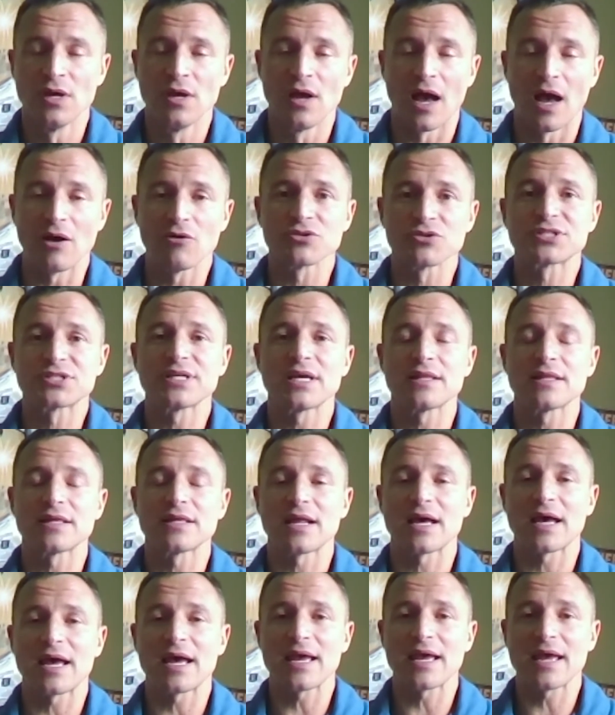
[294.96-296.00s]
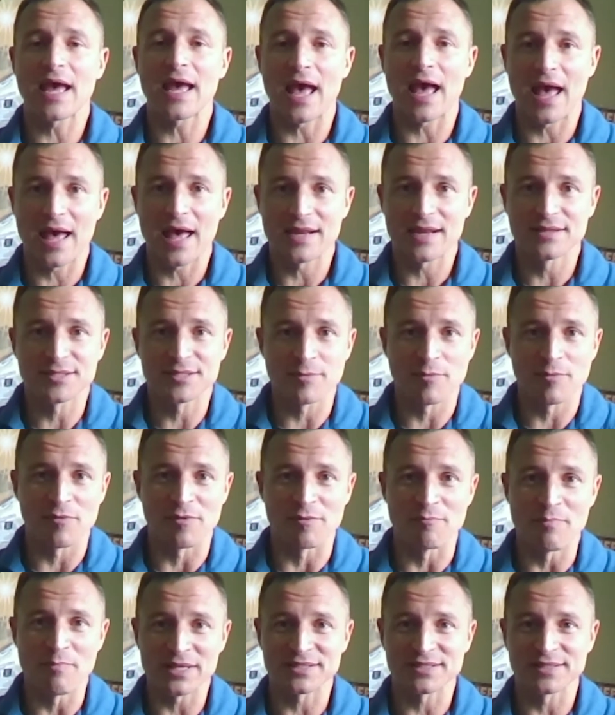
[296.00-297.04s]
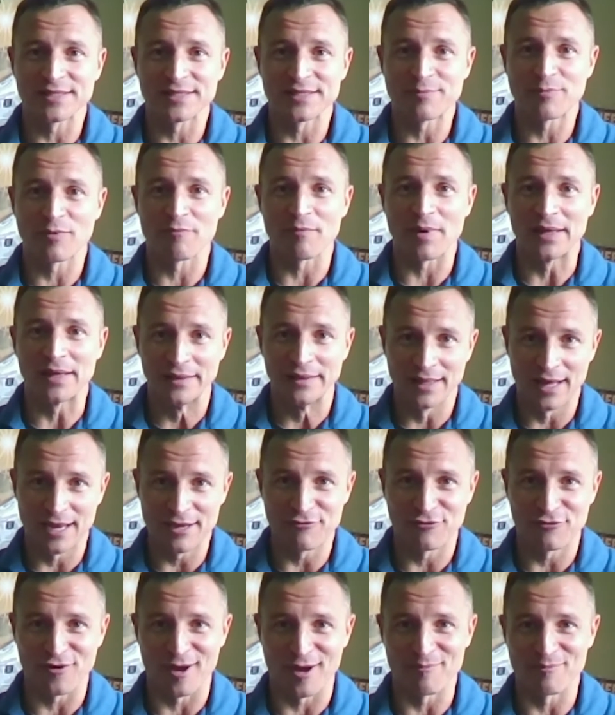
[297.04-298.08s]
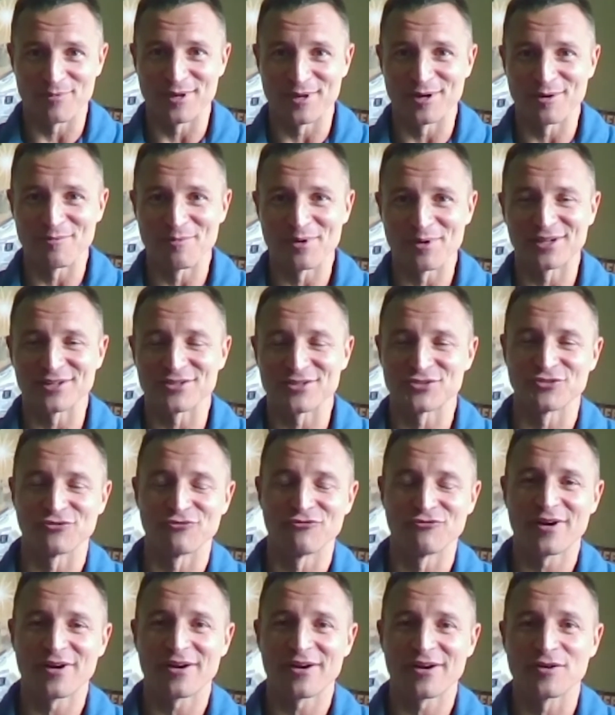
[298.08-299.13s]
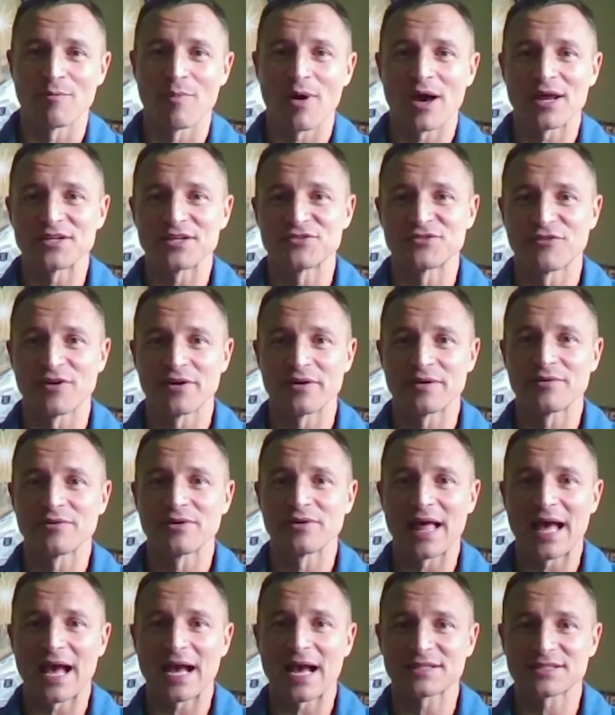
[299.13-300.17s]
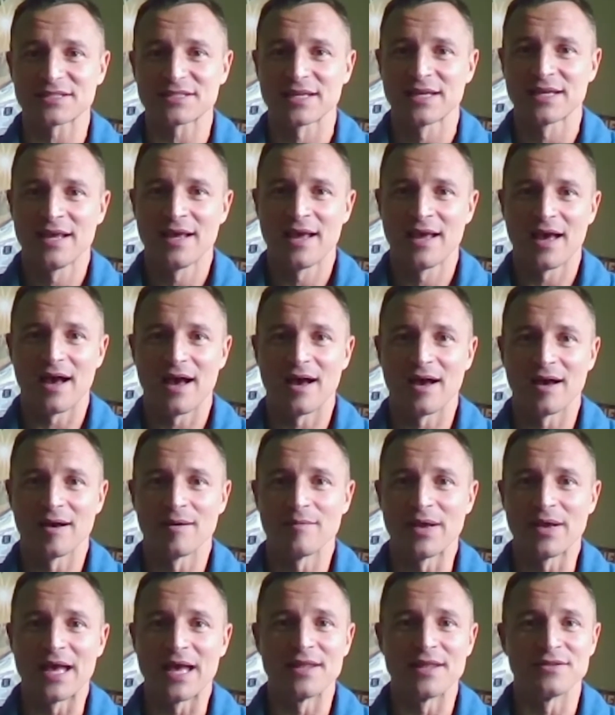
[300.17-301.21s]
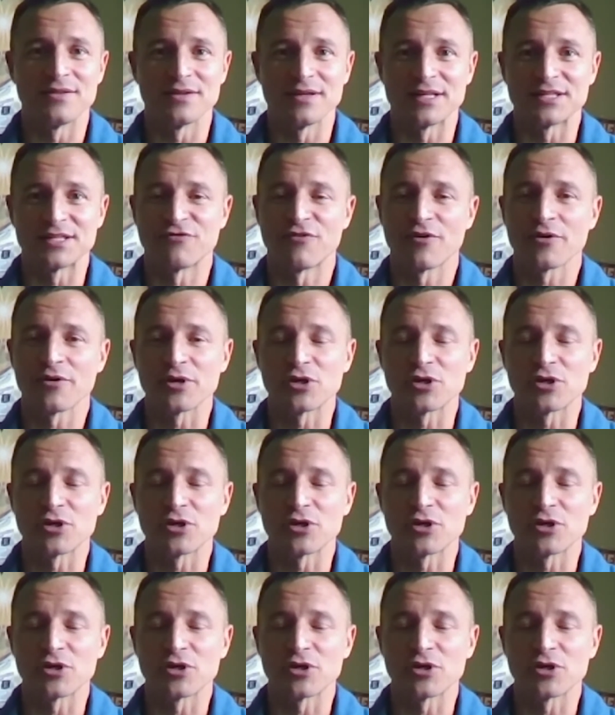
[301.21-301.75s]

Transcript: I will say that I had some of the best sleep of my life up there, because your body's very relaxed, and it's very